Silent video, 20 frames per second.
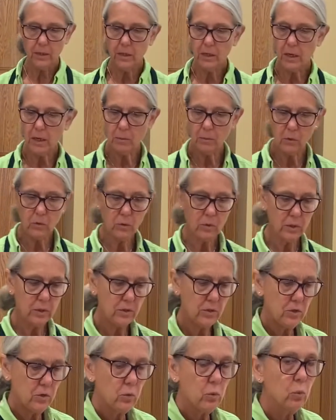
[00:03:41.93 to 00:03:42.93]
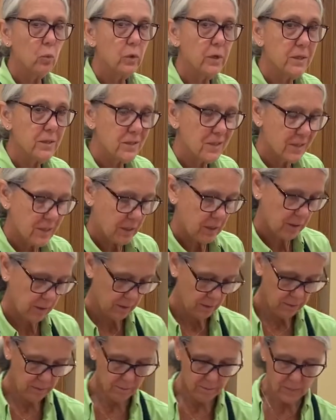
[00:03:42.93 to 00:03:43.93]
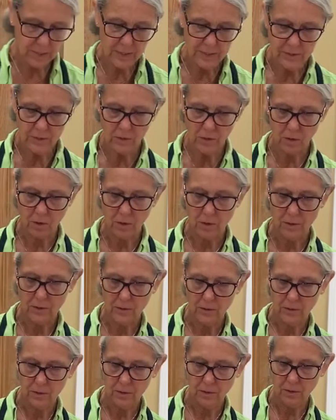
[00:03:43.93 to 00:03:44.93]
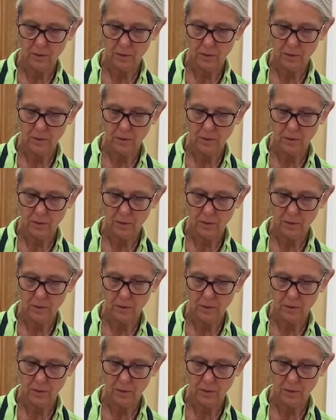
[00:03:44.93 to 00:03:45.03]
I'm going to whisk my sauce